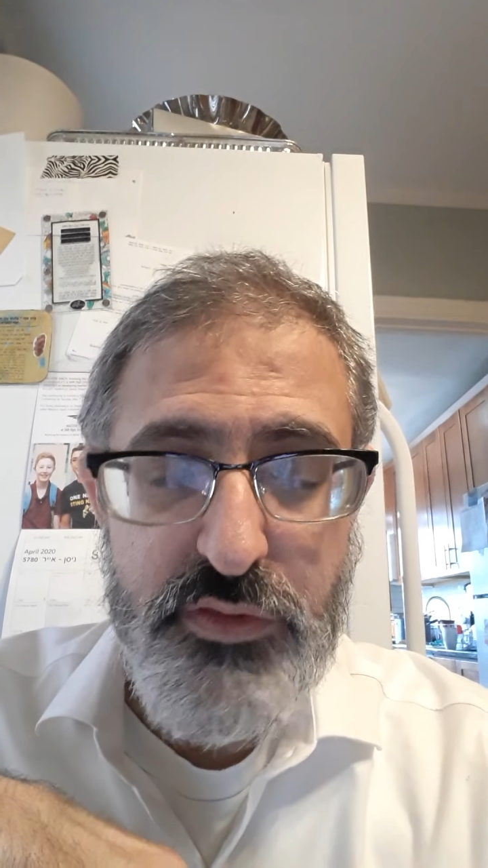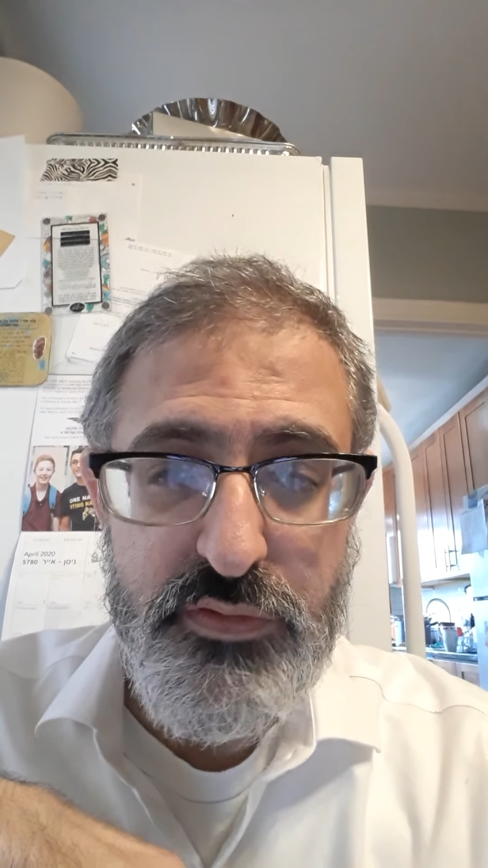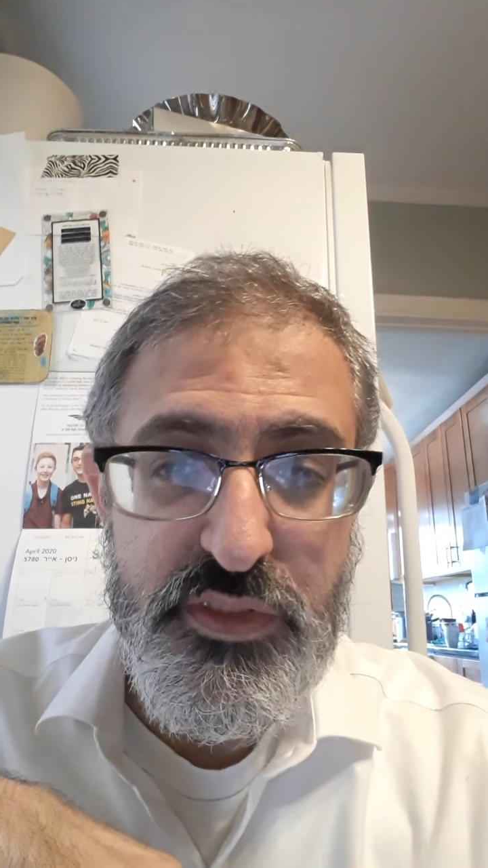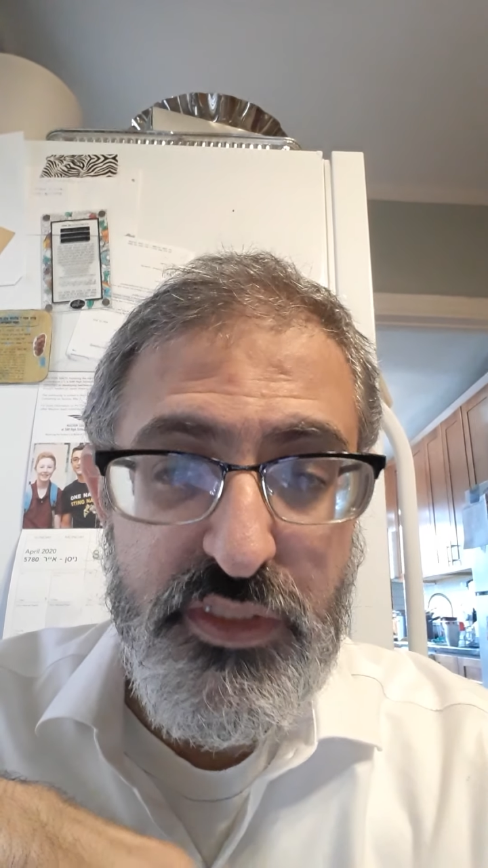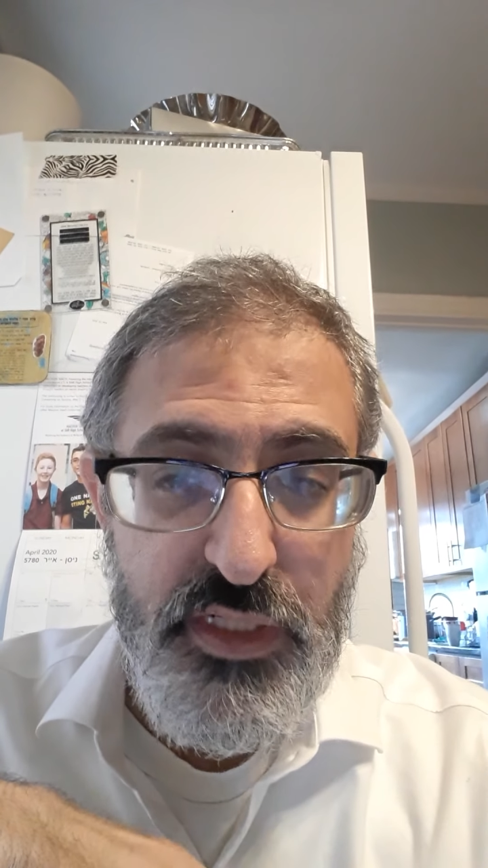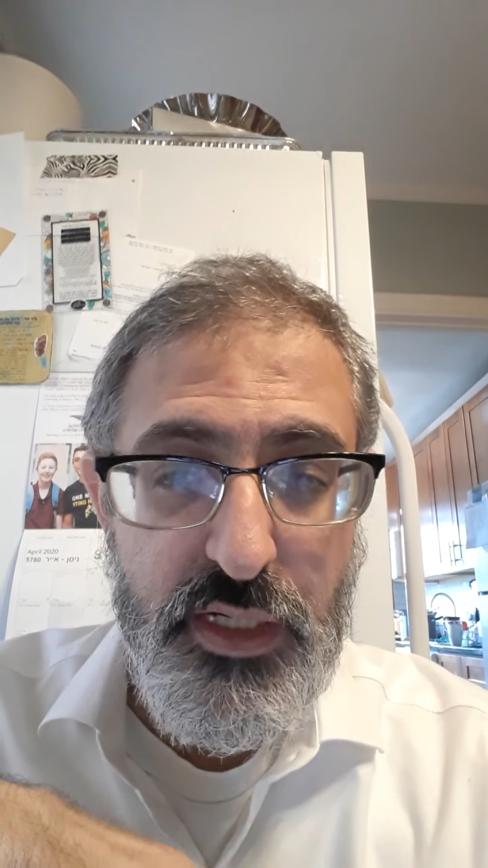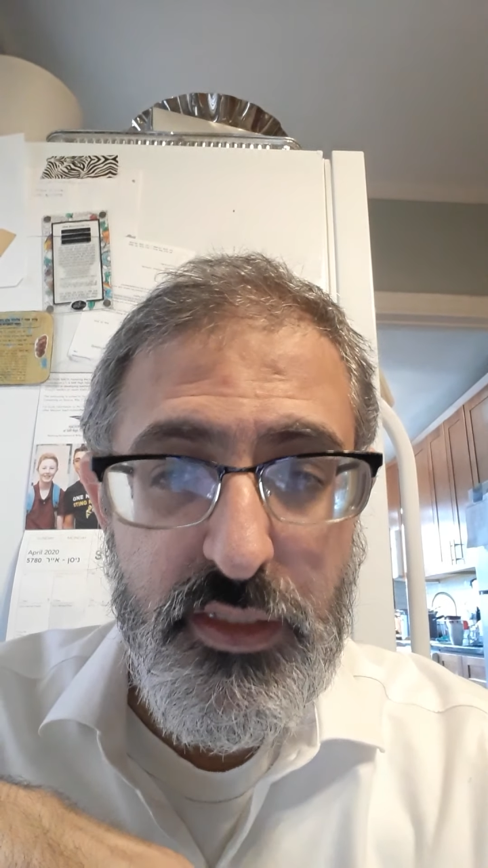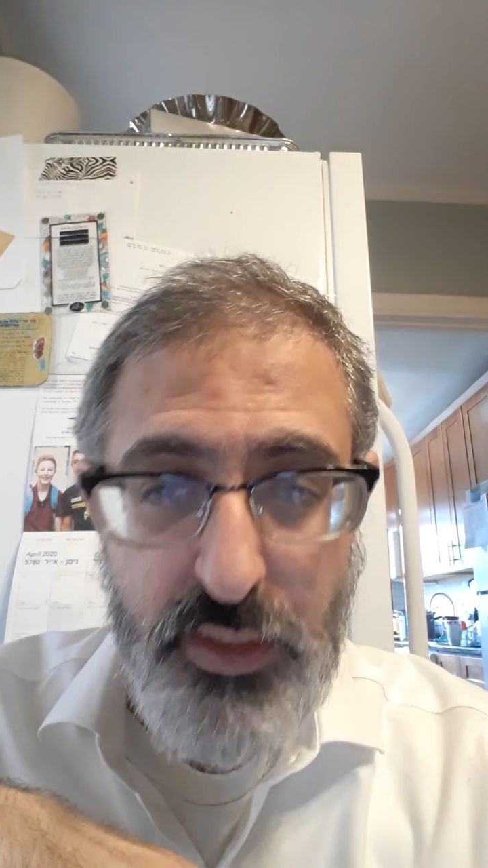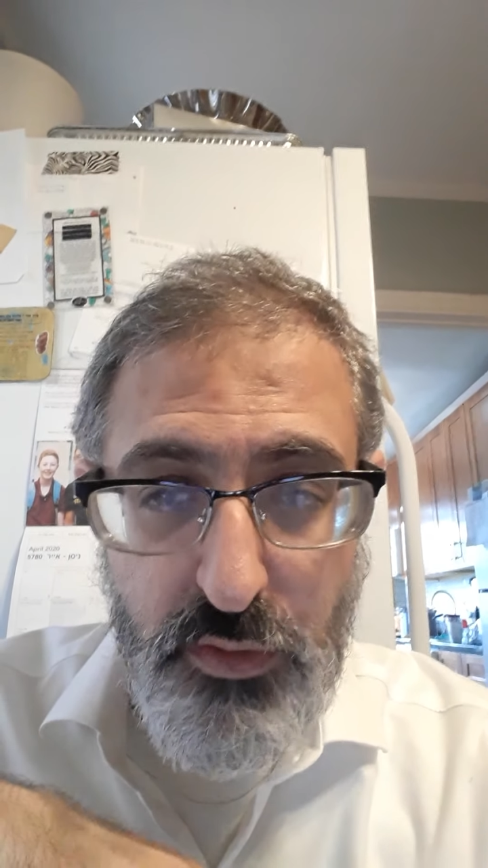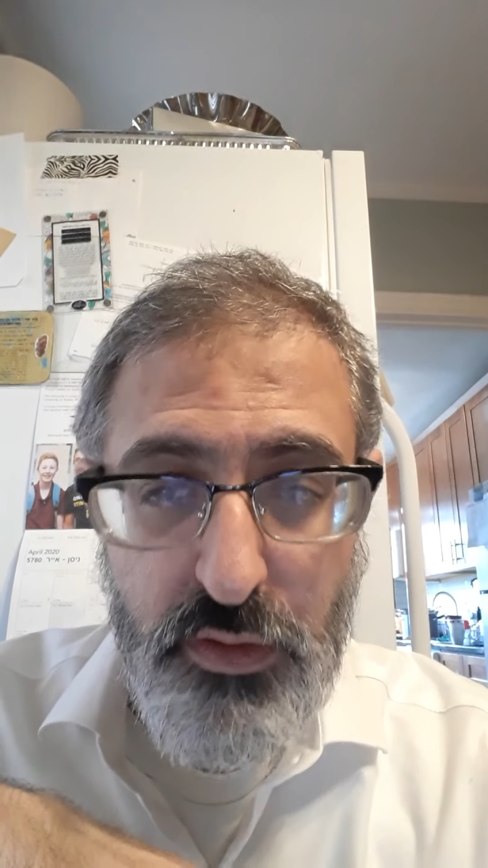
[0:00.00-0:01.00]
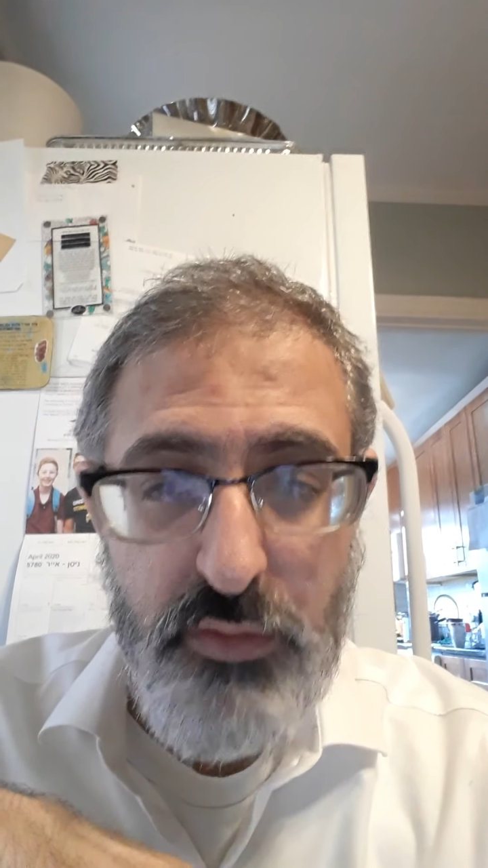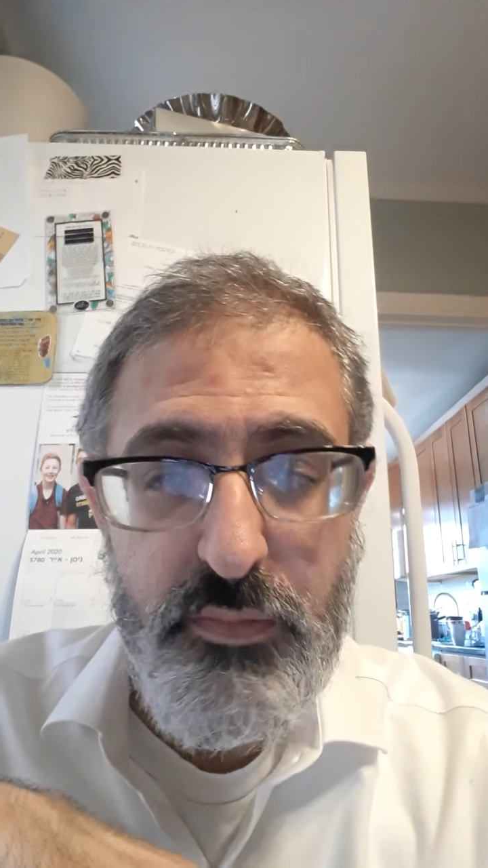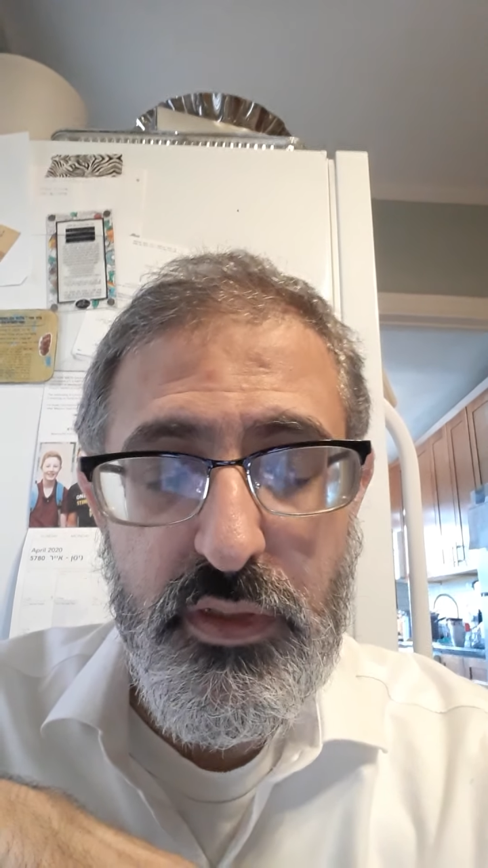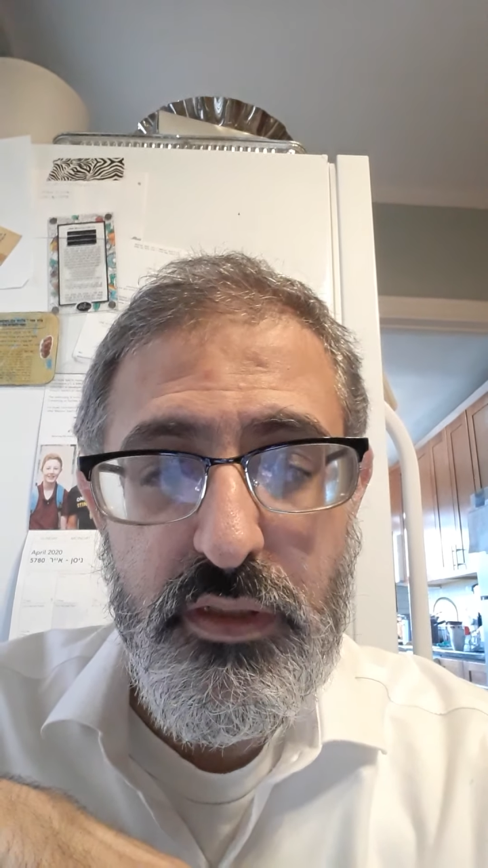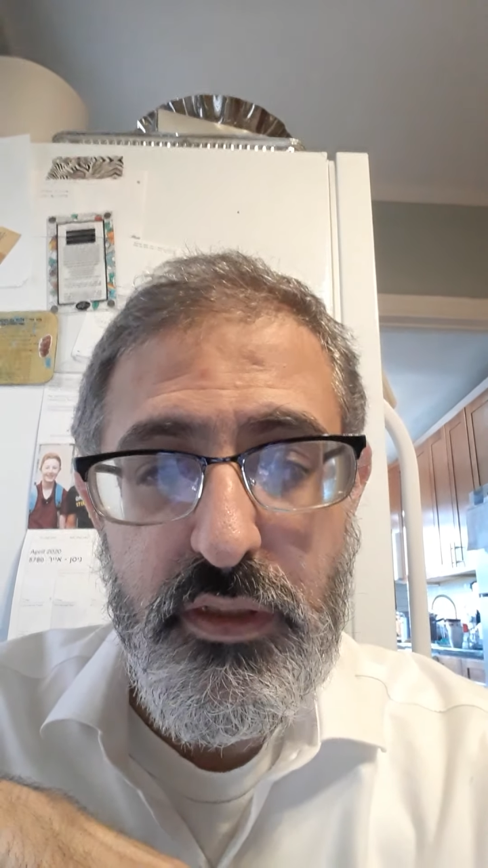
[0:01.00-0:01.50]
called Siach
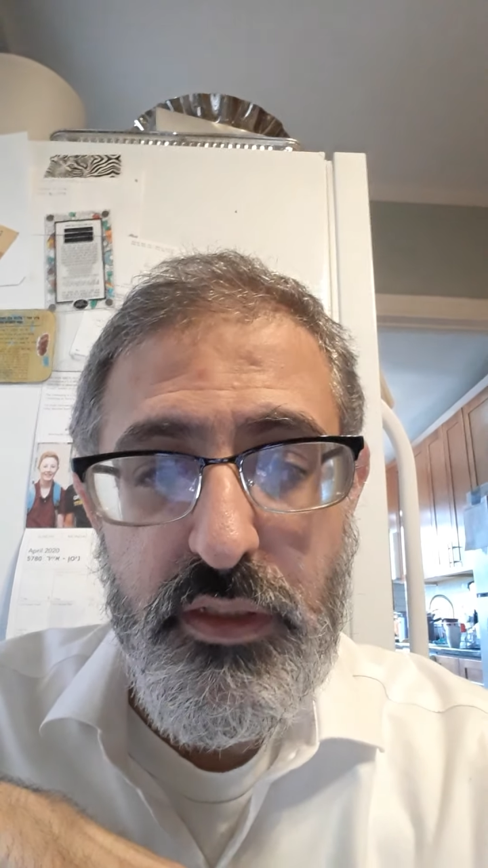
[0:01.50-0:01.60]
Nachum.